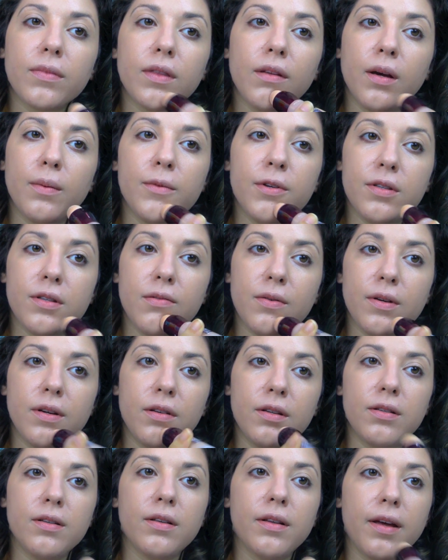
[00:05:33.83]
And I'm just
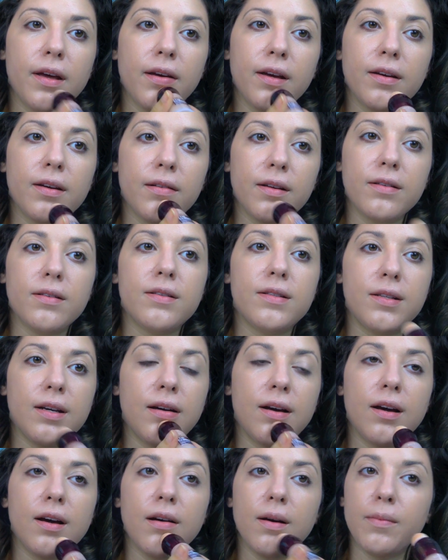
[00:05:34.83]
going to like
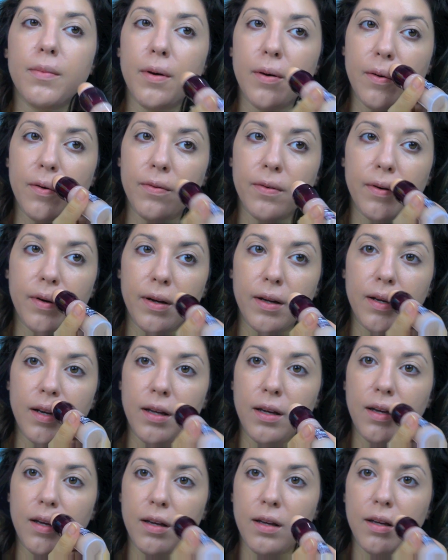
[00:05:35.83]
dab over
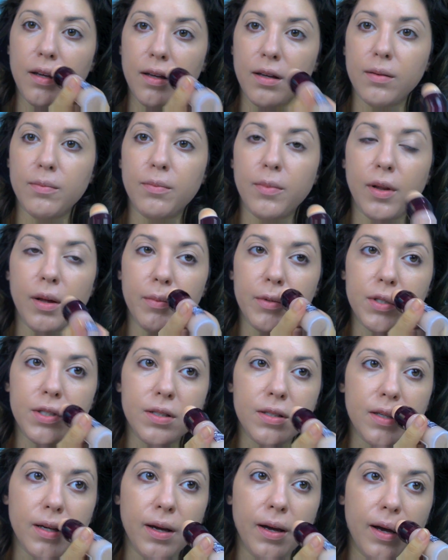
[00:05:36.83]
any
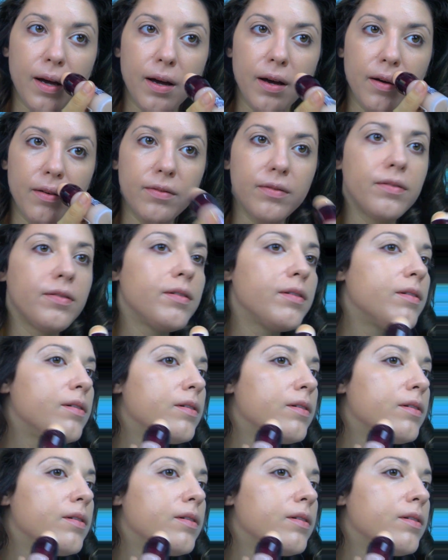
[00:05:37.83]
blemishes I have,